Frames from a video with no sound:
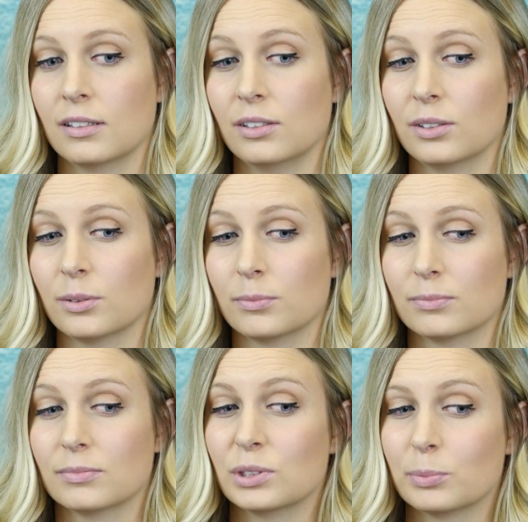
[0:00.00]
you're
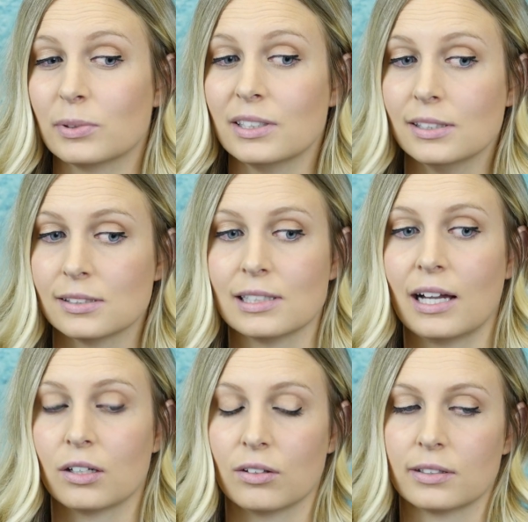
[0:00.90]
you're pretty
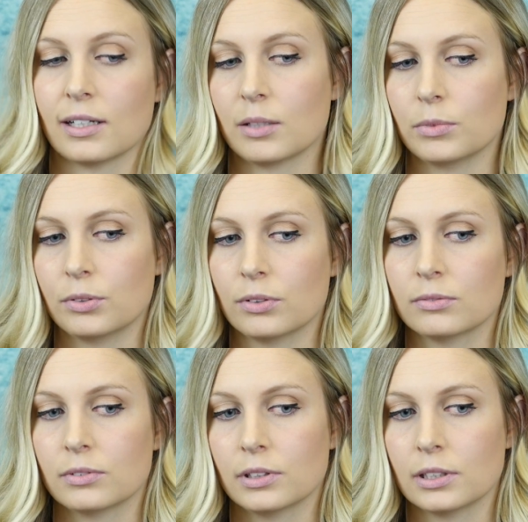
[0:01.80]
sad all the time. You
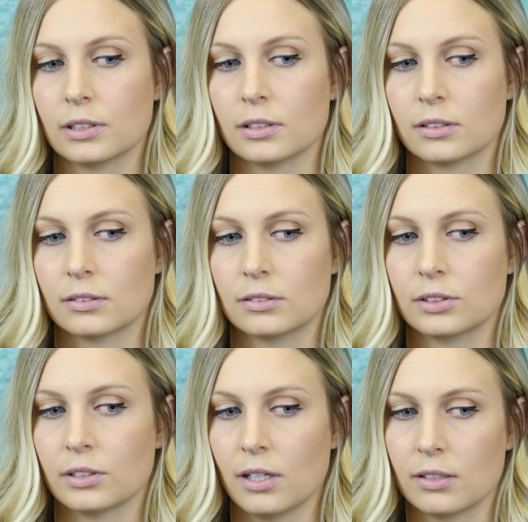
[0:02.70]
don't really
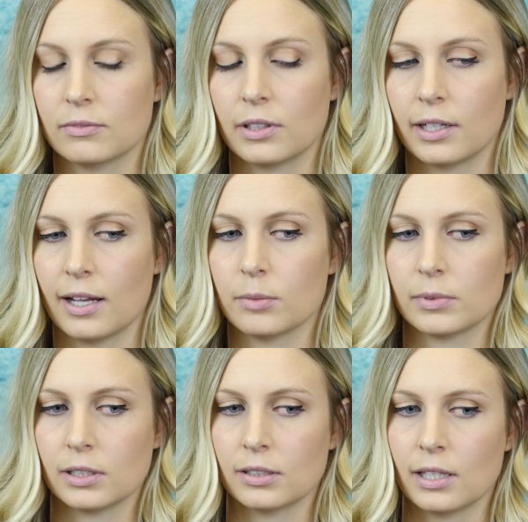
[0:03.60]
you're not very
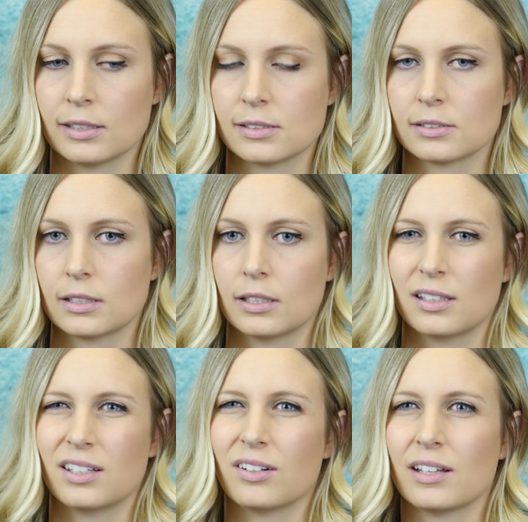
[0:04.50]
happy, and that's
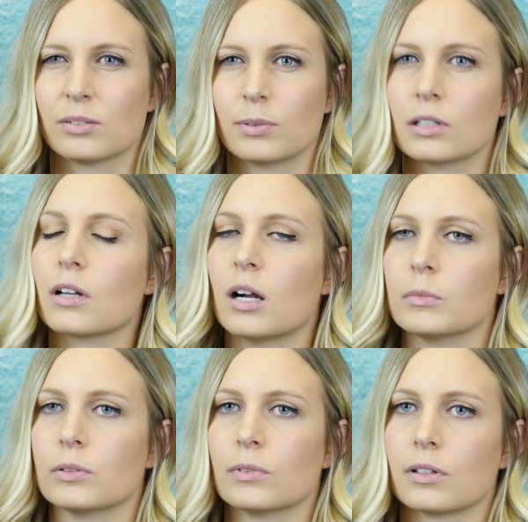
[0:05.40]
you know that's pretty
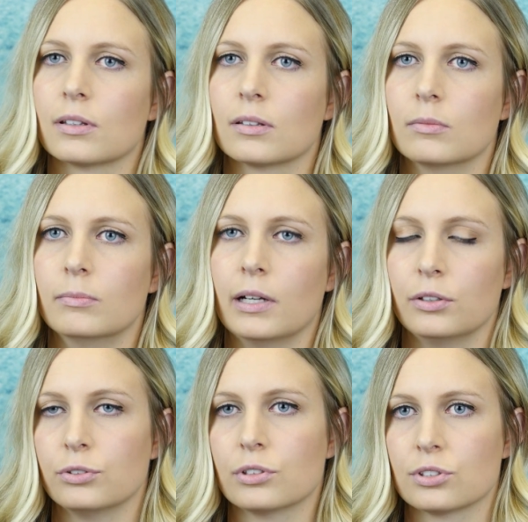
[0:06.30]
common with
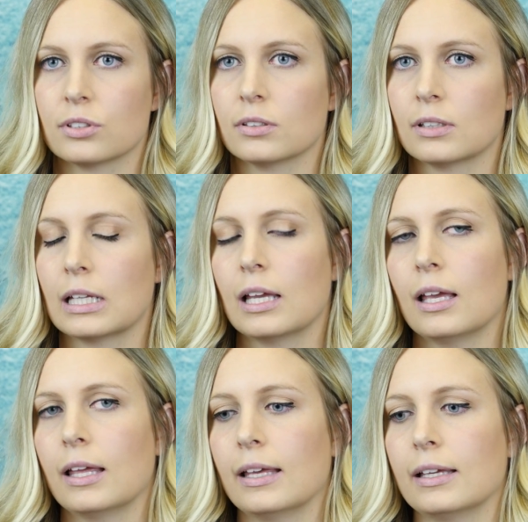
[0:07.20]
malnutrition.
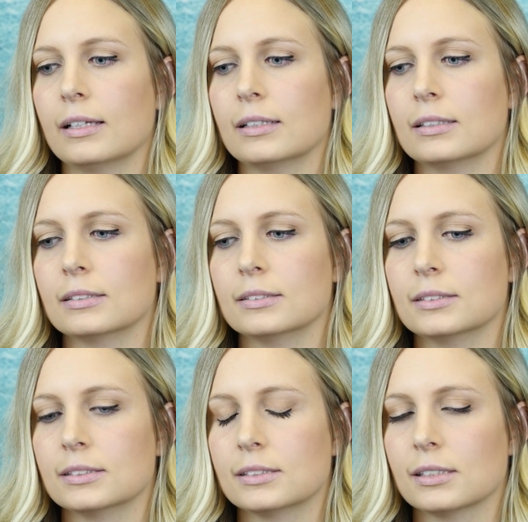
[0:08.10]

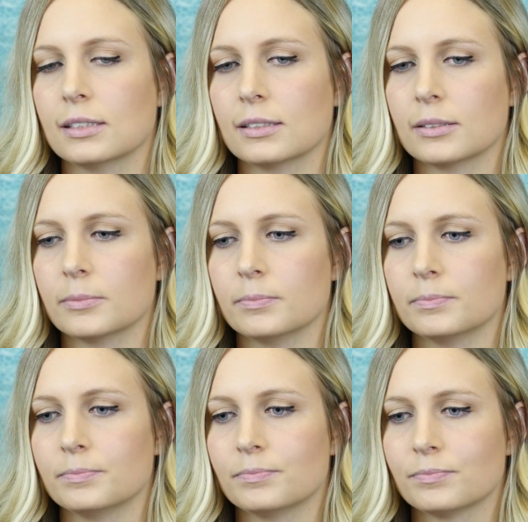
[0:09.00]
And um,